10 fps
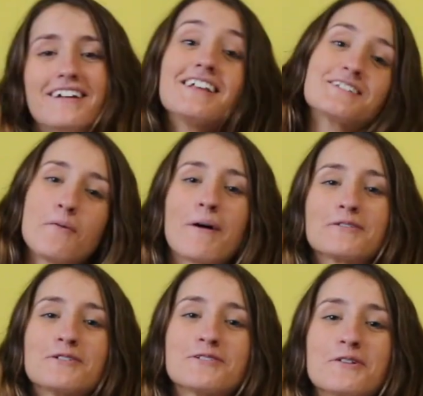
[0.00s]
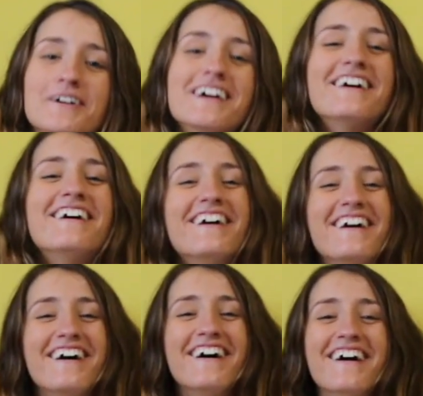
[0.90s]
Let's go back to the story.
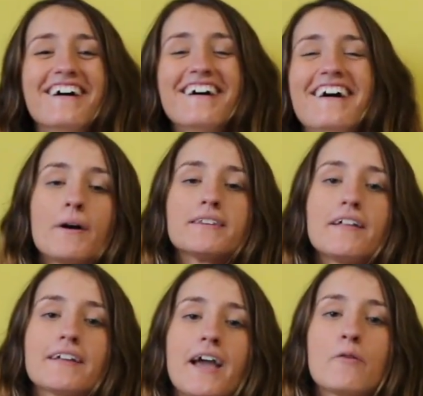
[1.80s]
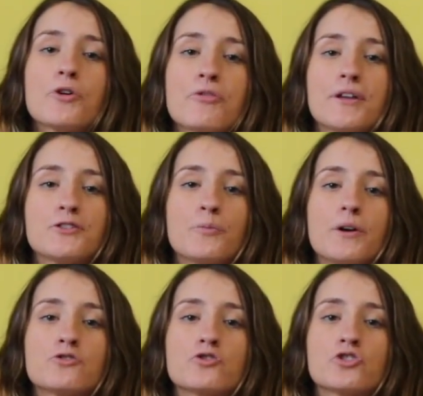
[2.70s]
My dad came with me to
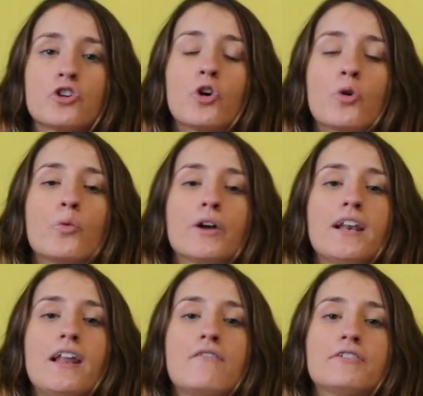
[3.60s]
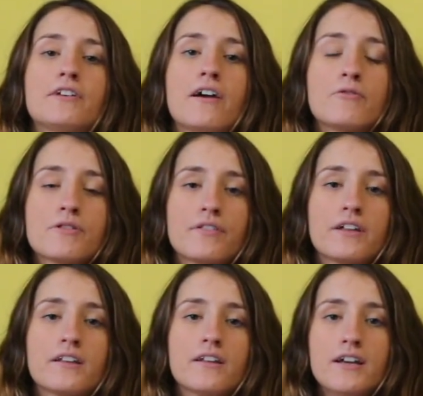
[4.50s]
petrol score. We left
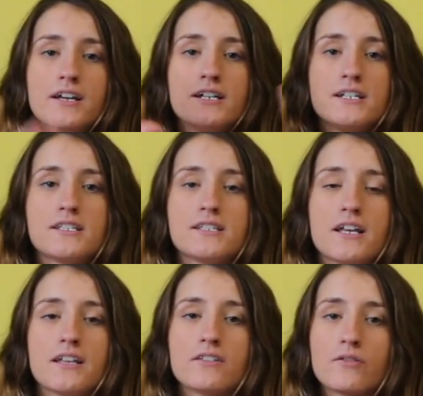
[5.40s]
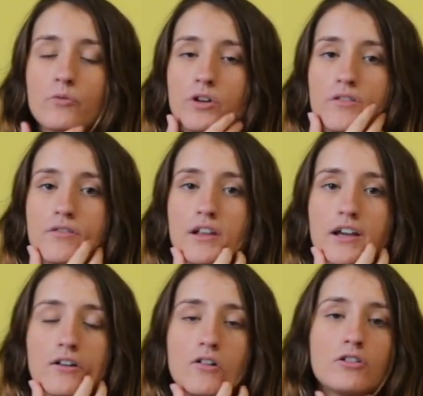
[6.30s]
everything set with
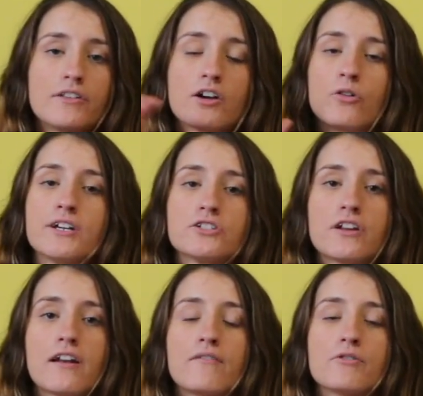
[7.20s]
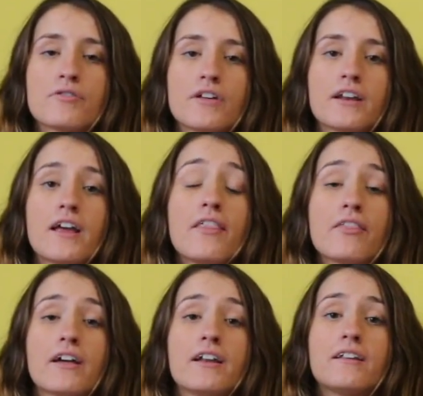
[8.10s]
like all the decoration and everything,
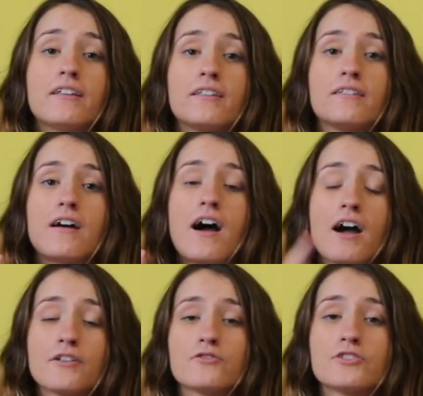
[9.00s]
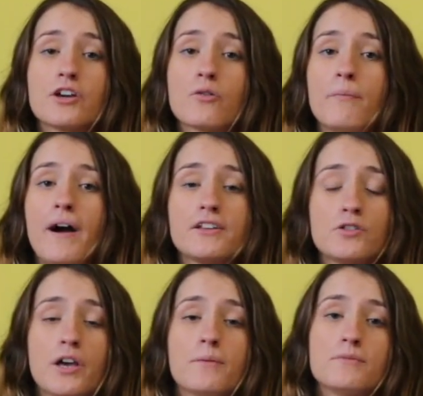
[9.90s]
and then I had to say goodbye
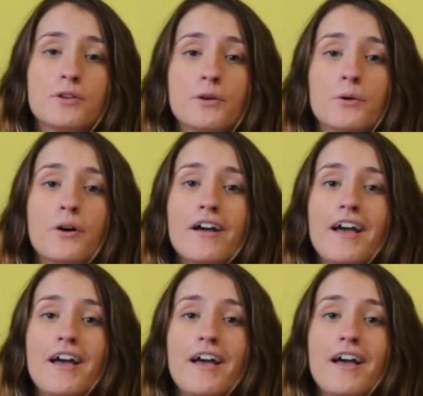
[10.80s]
to him too.